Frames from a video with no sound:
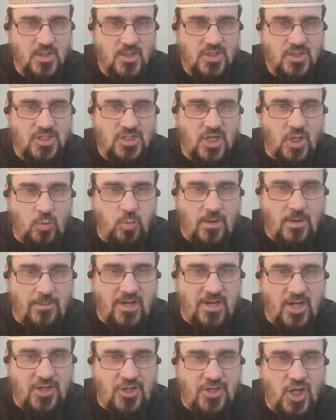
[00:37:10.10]
So
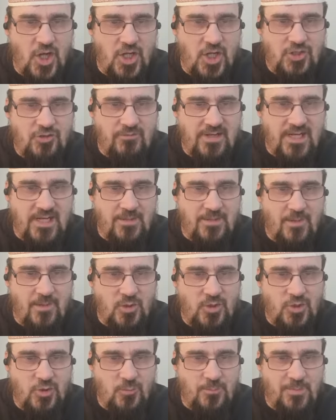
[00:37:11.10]
women are nurturing and
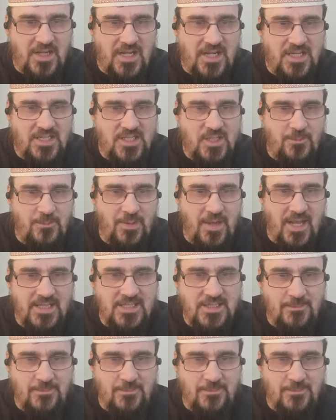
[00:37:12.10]
emotional beings compared to